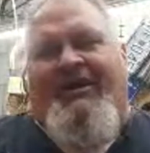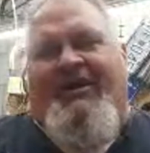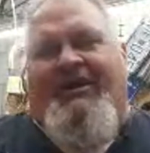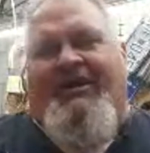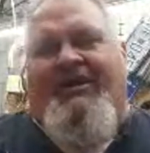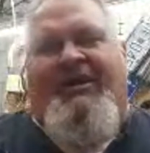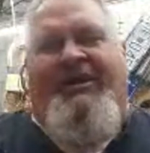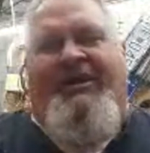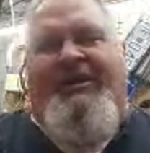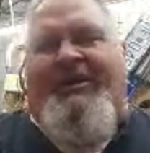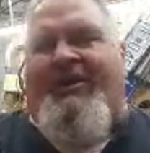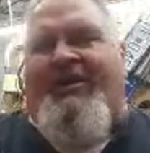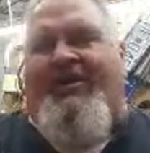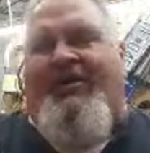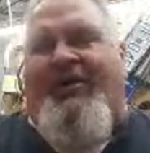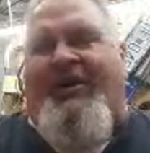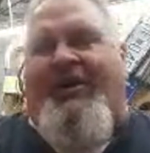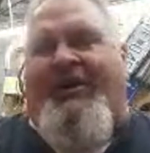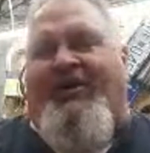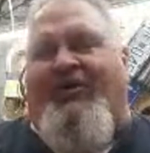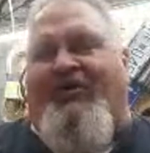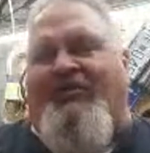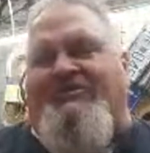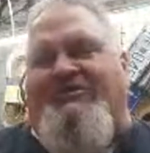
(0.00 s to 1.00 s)
You know, I know
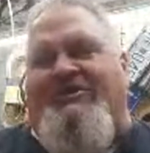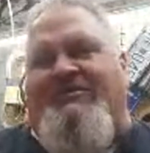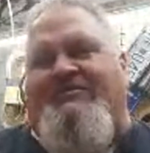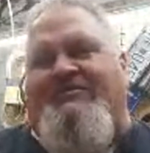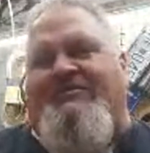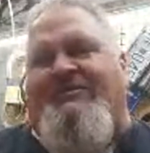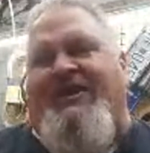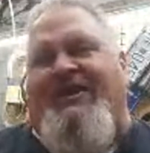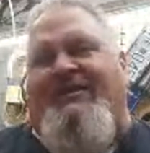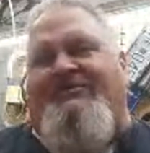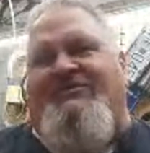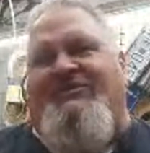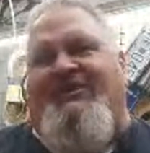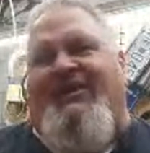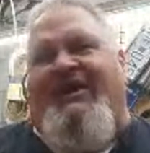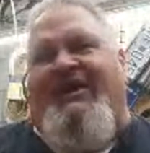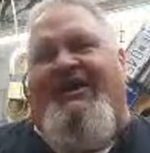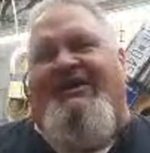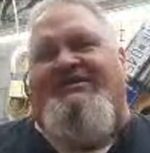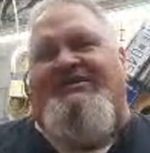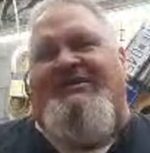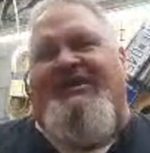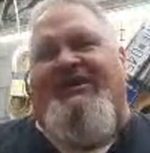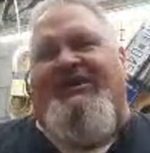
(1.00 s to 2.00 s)
sometimes you guys
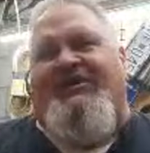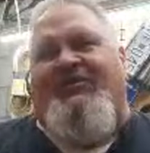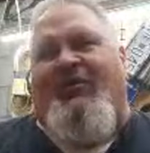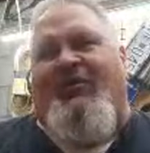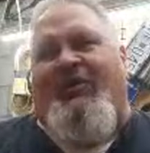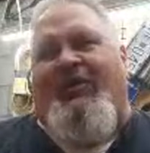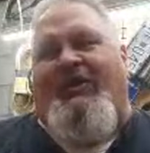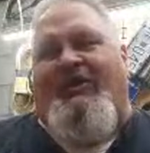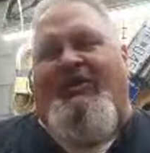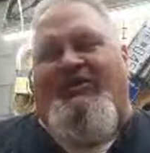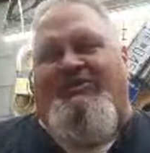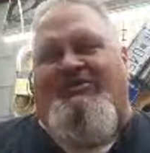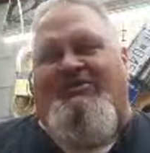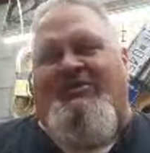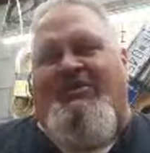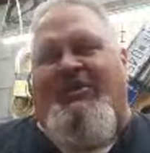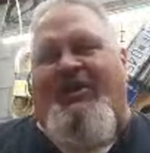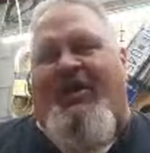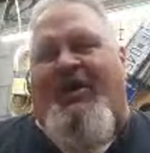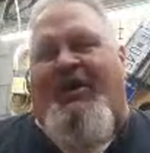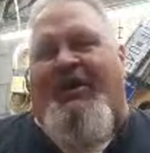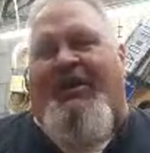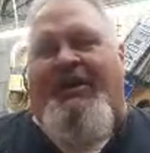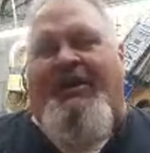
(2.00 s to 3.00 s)
think, well, it looks
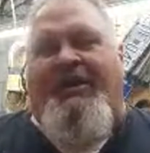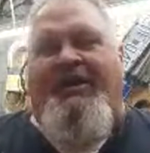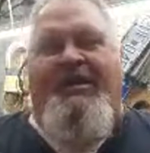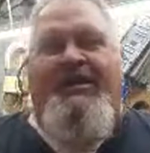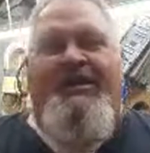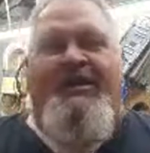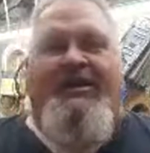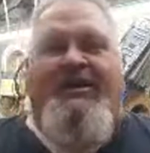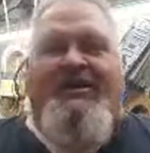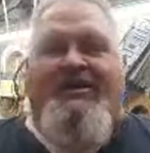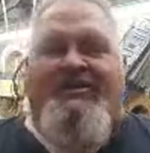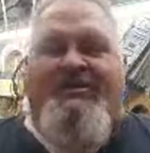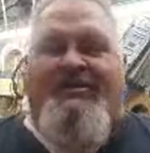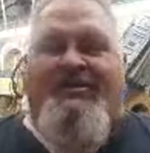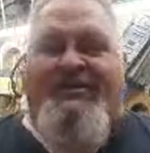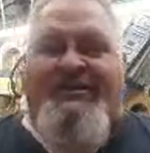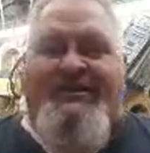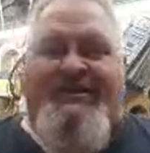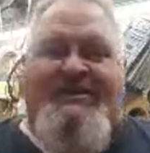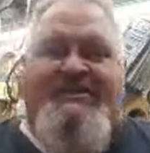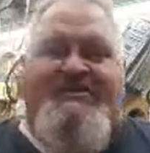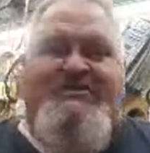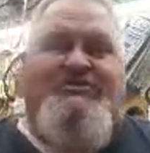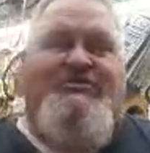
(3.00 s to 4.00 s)
gaudy. This
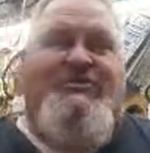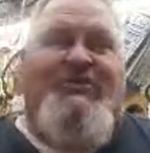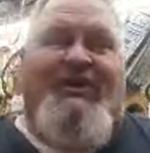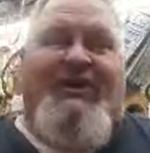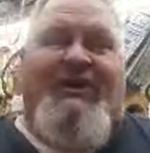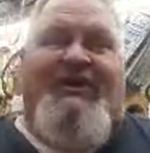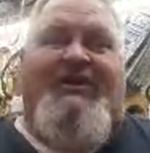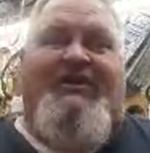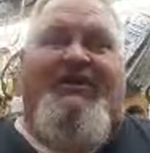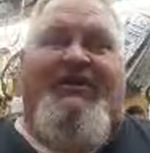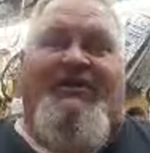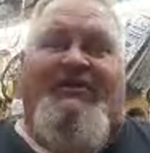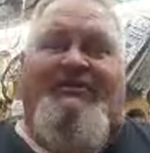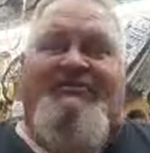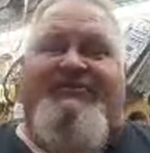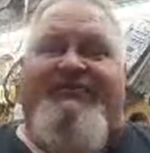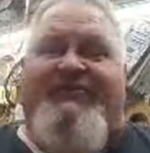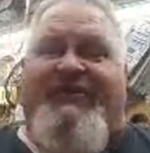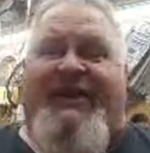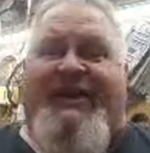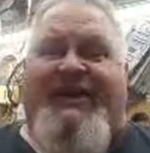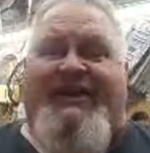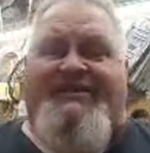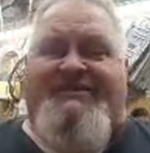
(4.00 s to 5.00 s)
truck looks
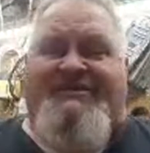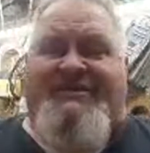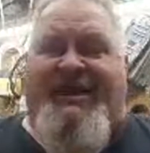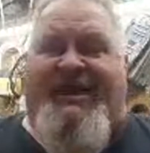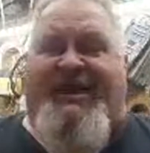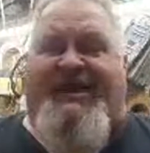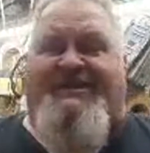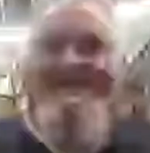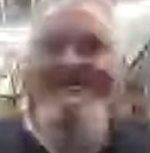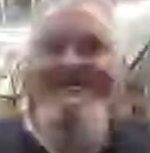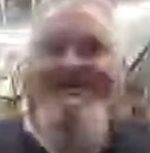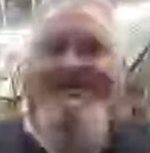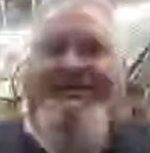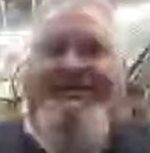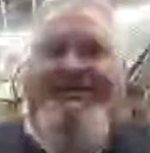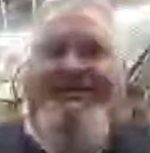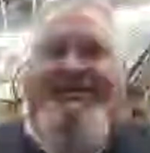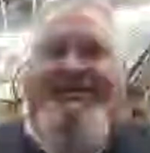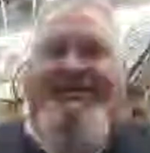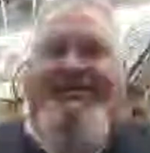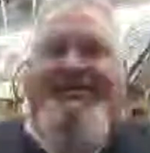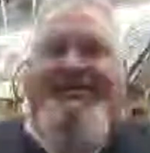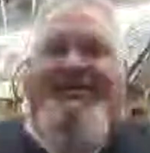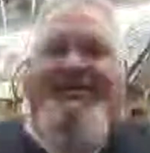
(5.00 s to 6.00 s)
fantastic.
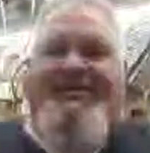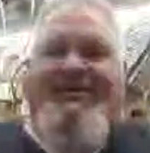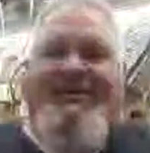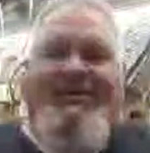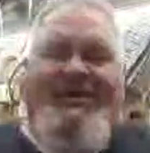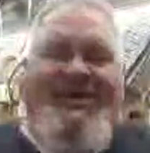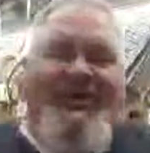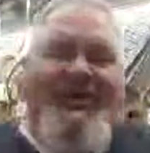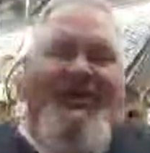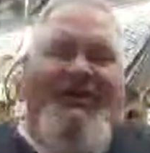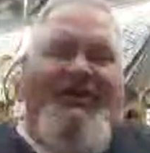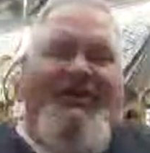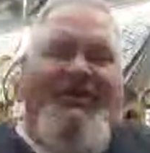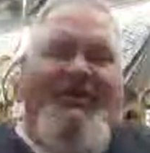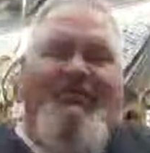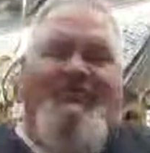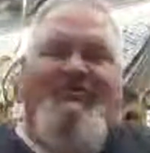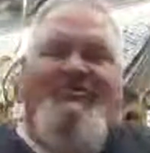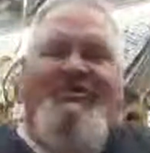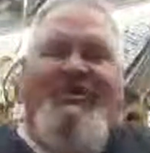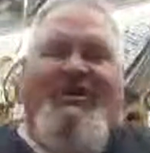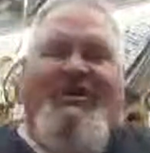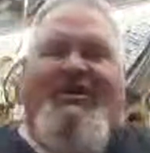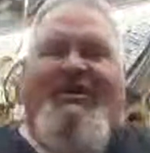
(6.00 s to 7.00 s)
You need to go
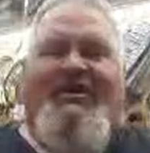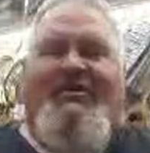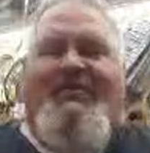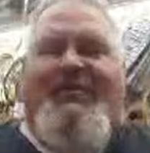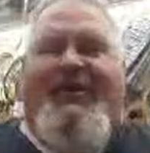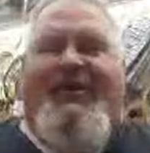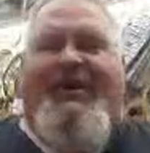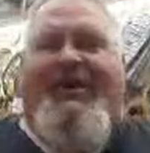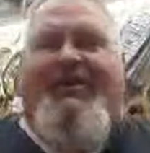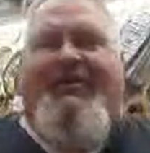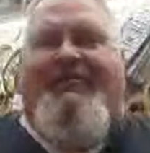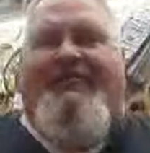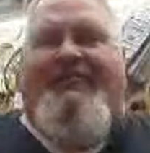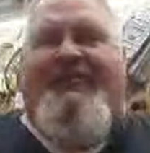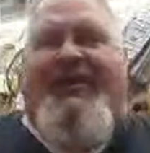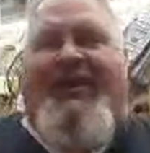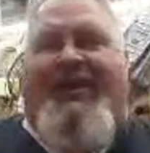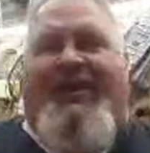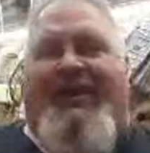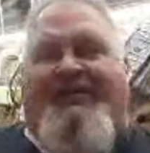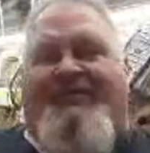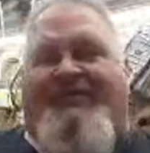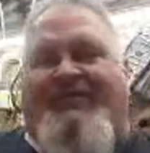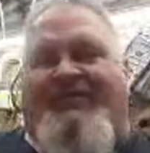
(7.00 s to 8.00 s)
check him out if you
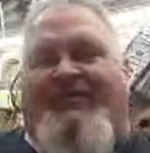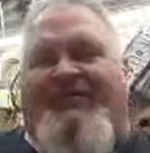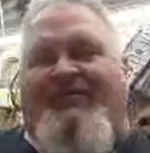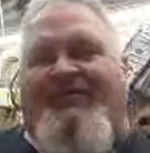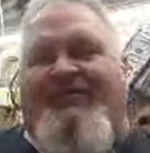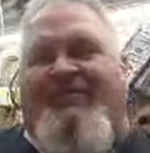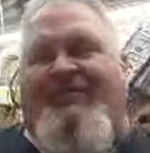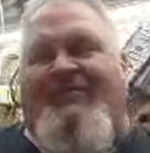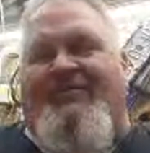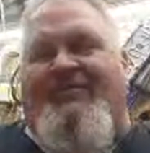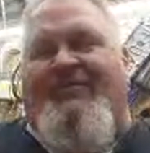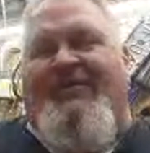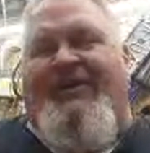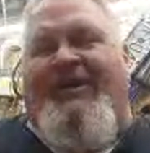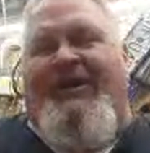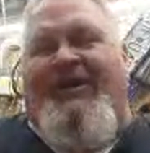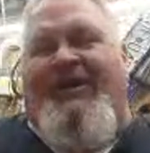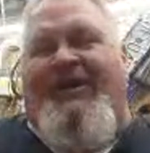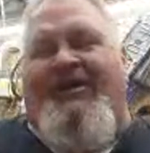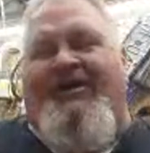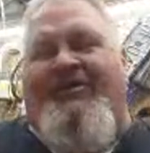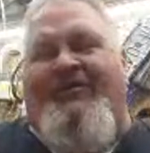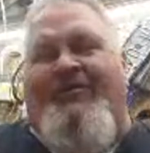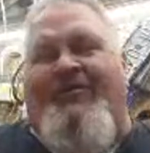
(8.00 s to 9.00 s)
haven't. Uh,
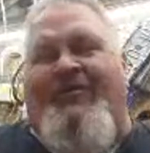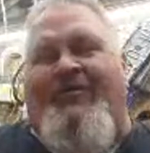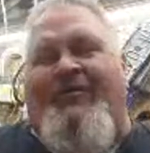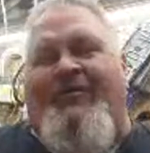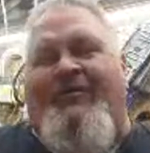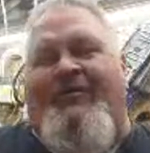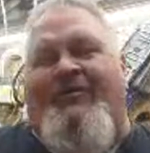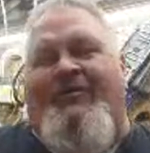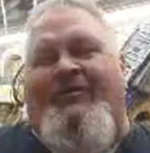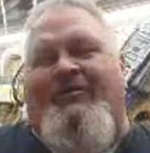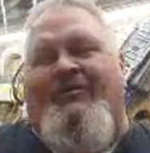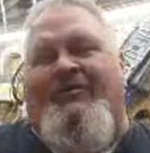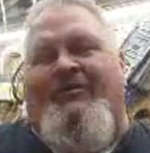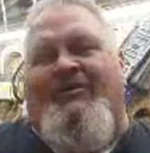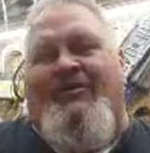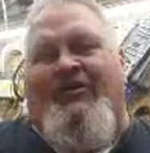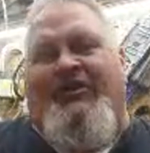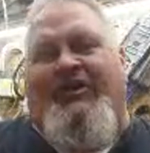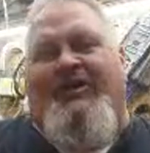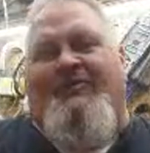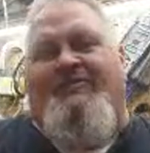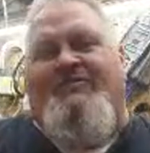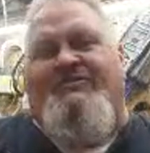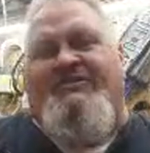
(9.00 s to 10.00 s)
look
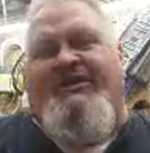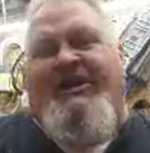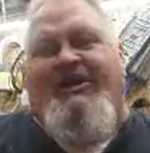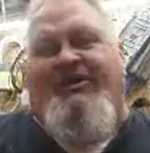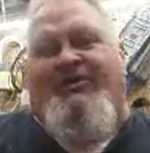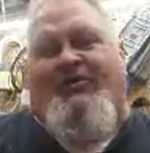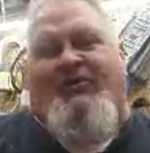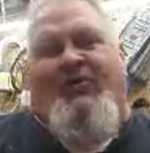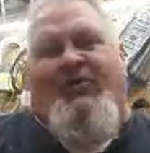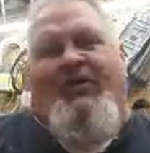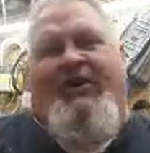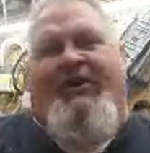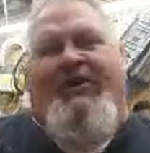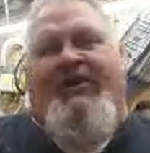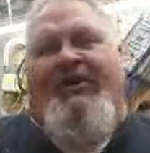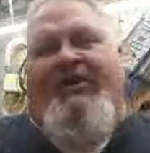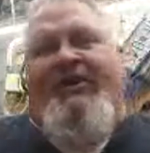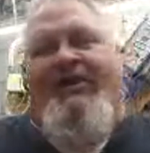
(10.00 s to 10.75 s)
up Taylor Ray.